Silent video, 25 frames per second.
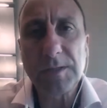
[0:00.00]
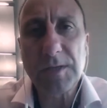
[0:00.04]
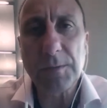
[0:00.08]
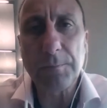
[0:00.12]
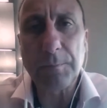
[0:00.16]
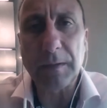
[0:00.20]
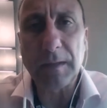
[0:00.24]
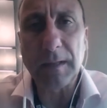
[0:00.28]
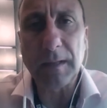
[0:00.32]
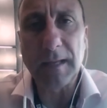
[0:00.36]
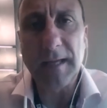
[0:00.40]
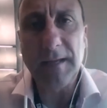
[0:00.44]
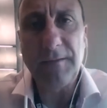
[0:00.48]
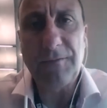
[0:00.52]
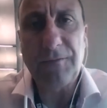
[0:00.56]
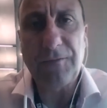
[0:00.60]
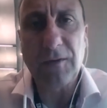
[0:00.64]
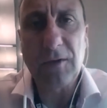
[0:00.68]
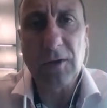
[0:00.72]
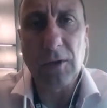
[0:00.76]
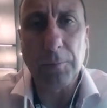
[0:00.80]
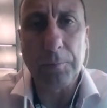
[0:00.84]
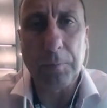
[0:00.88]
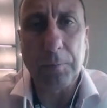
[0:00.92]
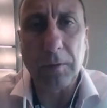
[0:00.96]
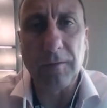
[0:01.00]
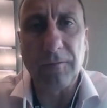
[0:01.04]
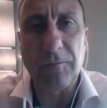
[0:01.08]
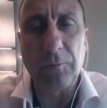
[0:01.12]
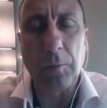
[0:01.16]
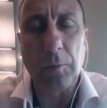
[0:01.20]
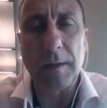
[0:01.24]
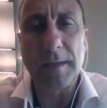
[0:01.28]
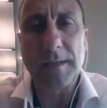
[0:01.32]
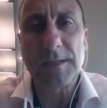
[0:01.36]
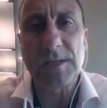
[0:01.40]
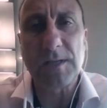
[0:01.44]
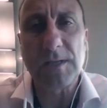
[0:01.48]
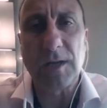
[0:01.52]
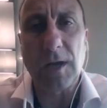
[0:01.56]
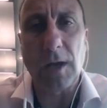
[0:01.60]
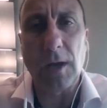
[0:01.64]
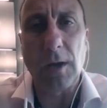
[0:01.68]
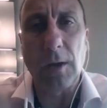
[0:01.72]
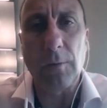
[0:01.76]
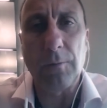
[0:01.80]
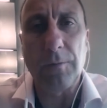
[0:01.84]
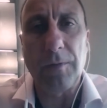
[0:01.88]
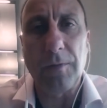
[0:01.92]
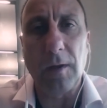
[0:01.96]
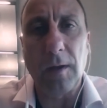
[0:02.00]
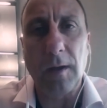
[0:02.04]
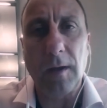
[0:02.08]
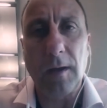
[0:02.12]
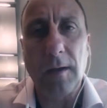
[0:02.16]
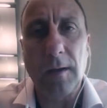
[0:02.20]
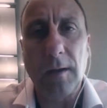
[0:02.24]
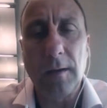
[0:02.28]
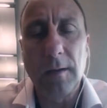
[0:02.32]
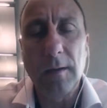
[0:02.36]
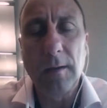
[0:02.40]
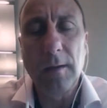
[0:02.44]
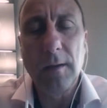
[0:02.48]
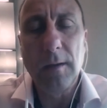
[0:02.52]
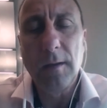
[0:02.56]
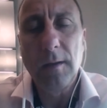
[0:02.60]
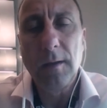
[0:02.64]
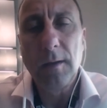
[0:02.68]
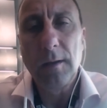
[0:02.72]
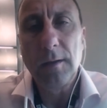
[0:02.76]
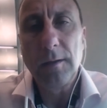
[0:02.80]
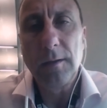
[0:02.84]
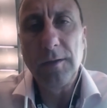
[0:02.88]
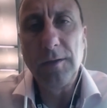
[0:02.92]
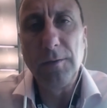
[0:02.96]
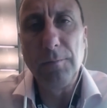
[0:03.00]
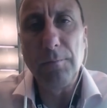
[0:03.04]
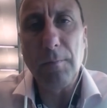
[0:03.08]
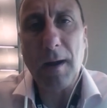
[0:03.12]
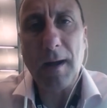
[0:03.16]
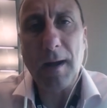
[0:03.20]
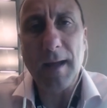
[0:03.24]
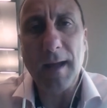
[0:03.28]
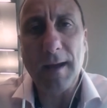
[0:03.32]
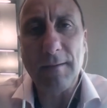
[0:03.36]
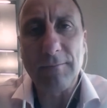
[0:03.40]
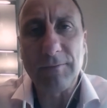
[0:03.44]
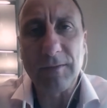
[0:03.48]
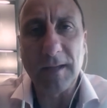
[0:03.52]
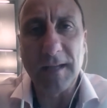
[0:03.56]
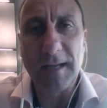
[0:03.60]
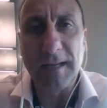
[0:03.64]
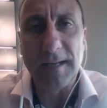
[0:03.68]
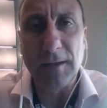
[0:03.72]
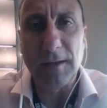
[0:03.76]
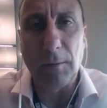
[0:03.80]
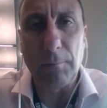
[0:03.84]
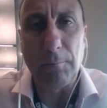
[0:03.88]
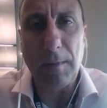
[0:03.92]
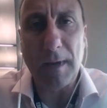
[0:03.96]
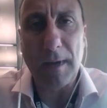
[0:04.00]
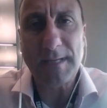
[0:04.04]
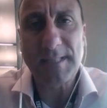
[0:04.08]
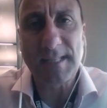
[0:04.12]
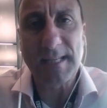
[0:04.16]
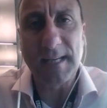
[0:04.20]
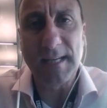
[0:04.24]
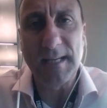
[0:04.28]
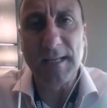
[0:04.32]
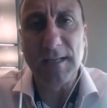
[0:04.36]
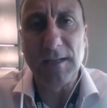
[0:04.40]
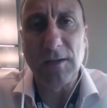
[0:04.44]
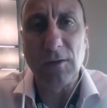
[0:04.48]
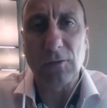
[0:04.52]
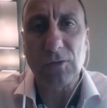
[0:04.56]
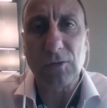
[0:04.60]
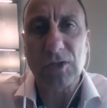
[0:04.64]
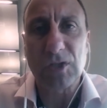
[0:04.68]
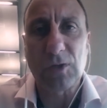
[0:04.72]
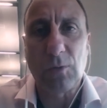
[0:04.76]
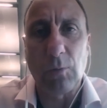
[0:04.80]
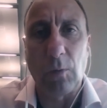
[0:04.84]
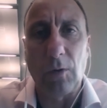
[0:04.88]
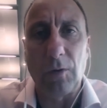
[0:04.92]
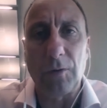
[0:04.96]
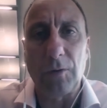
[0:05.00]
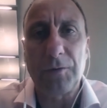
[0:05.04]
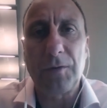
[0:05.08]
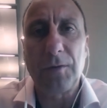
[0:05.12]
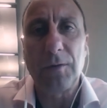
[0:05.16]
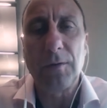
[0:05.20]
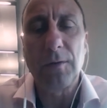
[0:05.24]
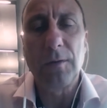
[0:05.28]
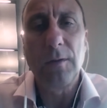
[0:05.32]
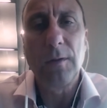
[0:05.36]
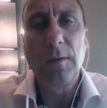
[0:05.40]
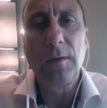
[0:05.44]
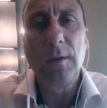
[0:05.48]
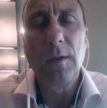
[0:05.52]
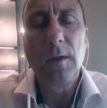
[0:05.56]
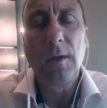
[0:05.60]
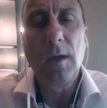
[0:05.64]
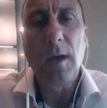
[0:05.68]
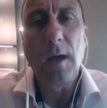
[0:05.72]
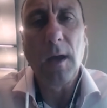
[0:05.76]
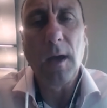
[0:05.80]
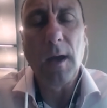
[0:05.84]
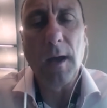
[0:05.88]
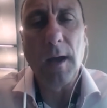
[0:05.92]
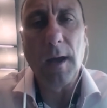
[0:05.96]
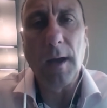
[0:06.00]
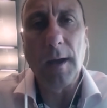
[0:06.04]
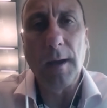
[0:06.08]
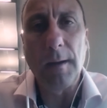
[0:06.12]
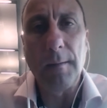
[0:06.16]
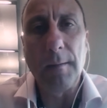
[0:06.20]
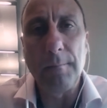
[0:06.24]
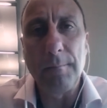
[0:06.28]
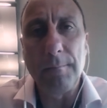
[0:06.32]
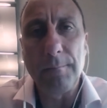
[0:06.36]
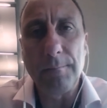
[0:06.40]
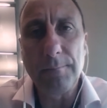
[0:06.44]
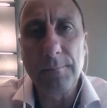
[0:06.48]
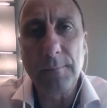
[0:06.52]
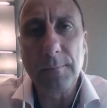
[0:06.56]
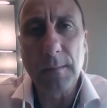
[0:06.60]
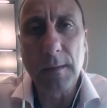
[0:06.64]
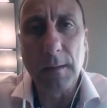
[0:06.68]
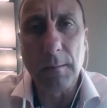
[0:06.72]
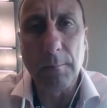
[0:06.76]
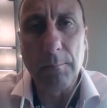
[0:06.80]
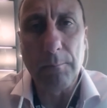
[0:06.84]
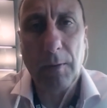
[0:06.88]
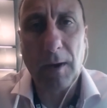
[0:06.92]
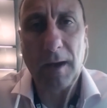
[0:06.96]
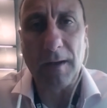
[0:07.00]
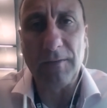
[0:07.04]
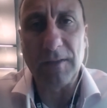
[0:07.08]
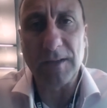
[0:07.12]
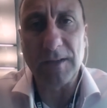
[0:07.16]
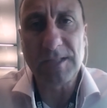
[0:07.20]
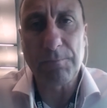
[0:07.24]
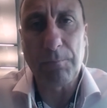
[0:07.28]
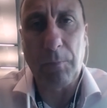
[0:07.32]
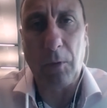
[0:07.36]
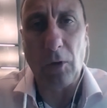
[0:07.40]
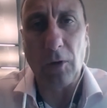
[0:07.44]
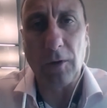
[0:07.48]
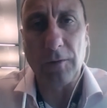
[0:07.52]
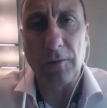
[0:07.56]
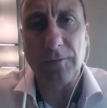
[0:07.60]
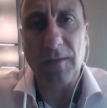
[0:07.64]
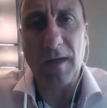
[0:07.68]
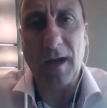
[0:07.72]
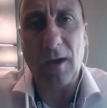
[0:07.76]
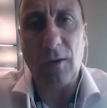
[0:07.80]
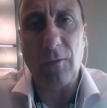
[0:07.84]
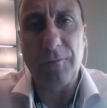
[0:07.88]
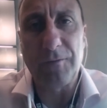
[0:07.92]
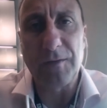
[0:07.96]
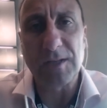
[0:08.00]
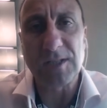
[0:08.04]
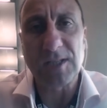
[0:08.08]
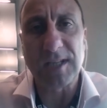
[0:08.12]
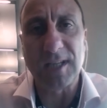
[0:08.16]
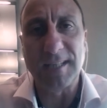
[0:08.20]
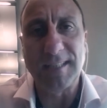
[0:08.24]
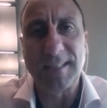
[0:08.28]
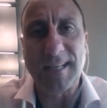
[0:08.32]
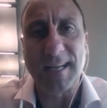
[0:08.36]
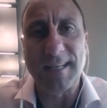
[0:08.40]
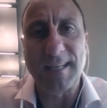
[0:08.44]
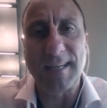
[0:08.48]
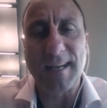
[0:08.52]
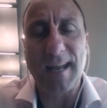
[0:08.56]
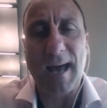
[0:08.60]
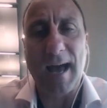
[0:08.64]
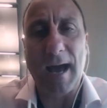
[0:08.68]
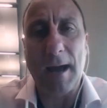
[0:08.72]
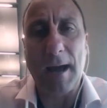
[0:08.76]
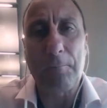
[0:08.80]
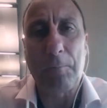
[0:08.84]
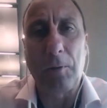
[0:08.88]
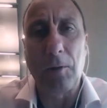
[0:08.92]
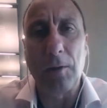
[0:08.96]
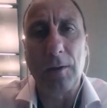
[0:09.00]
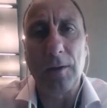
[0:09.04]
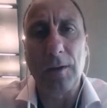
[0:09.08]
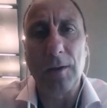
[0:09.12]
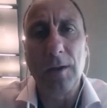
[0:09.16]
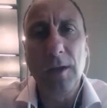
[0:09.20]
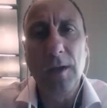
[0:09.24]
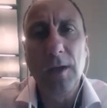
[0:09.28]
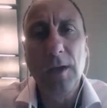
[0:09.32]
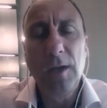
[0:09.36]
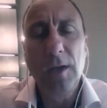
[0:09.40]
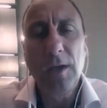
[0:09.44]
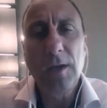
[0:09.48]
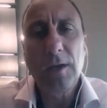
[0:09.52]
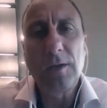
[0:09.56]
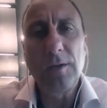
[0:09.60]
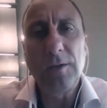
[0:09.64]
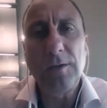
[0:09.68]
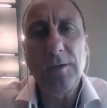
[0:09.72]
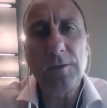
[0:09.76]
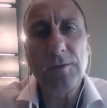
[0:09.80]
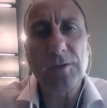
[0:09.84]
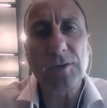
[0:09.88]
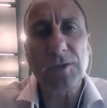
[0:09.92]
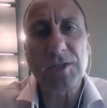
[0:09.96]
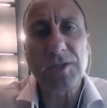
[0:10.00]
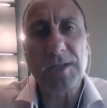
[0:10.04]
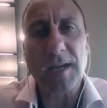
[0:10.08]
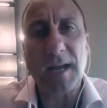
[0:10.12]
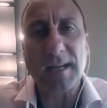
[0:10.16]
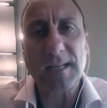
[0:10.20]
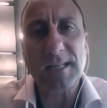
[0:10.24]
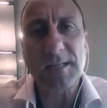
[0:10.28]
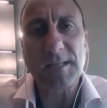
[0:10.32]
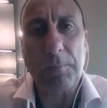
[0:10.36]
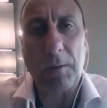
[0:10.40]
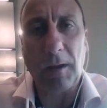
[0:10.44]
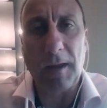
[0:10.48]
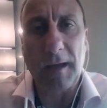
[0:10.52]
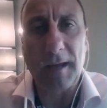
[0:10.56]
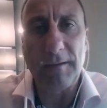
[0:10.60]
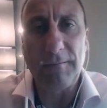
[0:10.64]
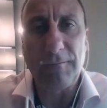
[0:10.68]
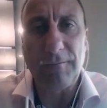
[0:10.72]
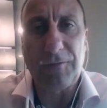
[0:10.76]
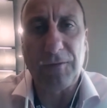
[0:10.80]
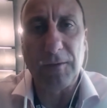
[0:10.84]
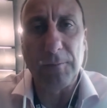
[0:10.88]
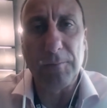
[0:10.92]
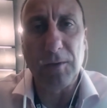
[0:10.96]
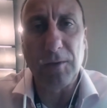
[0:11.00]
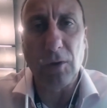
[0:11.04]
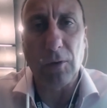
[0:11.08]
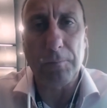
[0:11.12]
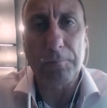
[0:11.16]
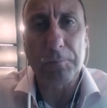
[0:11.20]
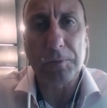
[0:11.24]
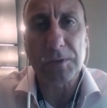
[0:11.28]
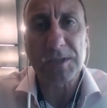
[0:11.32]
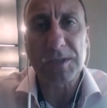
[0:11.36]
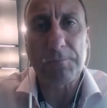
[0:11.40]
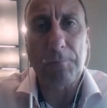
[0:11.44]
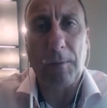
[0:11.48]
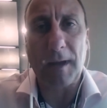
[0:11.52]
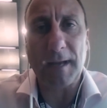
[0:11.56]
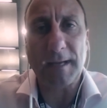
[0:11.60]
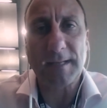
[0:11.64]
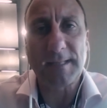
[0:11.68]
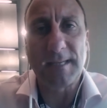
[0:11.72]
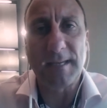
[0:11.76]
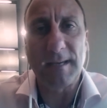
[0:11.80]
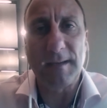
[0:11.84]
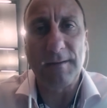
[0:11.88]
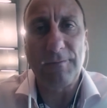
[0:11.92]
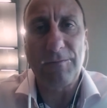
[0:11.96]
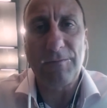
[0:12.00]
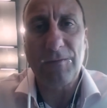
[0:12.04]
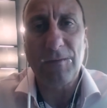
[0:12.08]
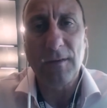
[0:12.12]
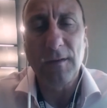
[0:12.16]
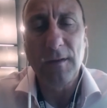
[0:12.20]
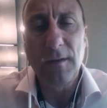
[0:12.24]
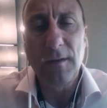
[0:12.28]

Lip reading: a belief a couple of weeks ago that you might have Lionel Messi in your squad by this point. That obviously didn't happen. Could you just explain from your perspective